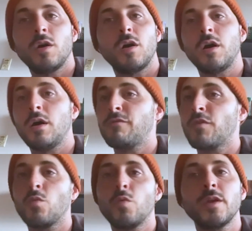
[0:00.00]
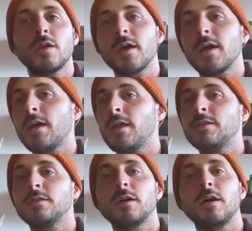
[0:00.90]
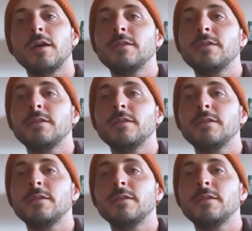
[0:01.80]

uh, for the weekend. Uh,